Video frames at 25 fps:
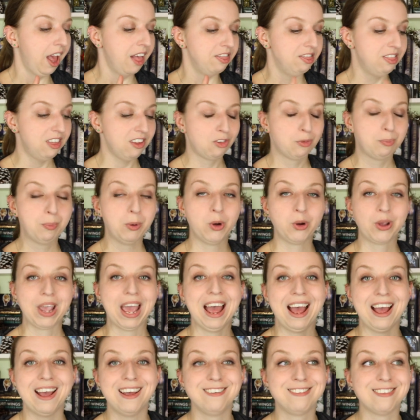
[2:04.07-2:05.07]
This book
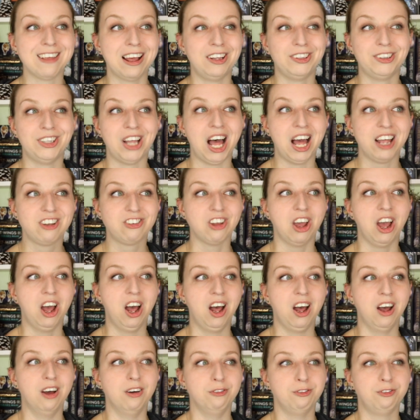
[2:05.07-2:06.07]
has a lot
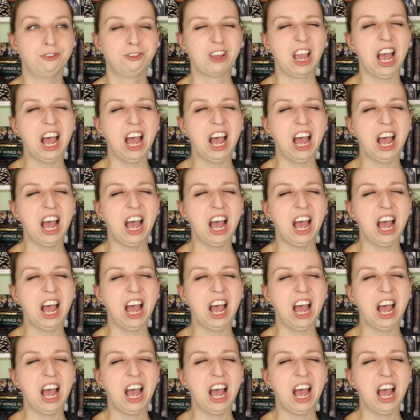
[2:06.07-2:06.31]
of